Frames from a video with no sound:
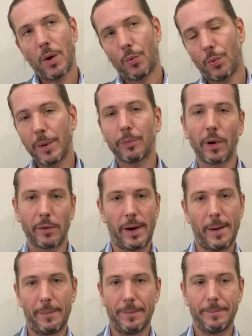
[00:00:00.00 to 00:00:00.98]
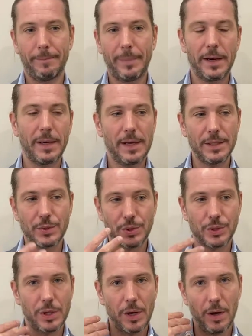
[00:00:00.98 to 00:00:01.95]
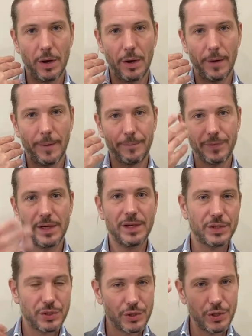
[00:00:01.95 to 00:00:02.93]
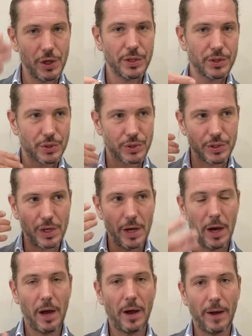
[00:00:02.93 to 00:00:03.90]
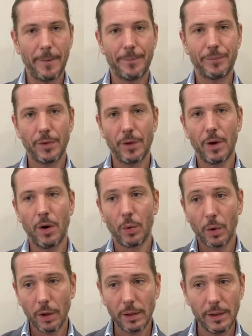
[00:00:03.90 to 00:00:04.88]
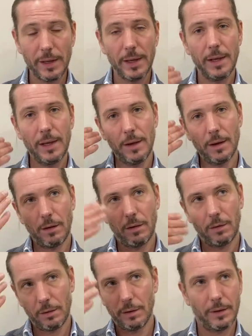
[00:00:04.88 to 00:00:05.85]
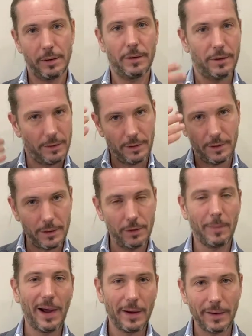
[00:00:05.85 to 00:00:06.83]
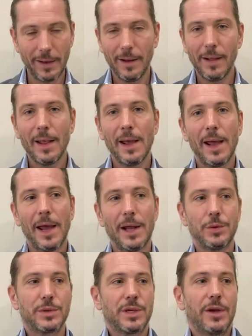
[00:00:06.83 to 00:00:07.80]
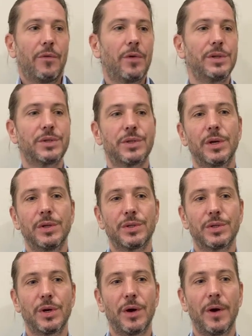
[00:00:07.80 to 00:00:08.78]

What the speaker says: reprogram, but it's just orally or in your mind. Huh? And you say, for instance,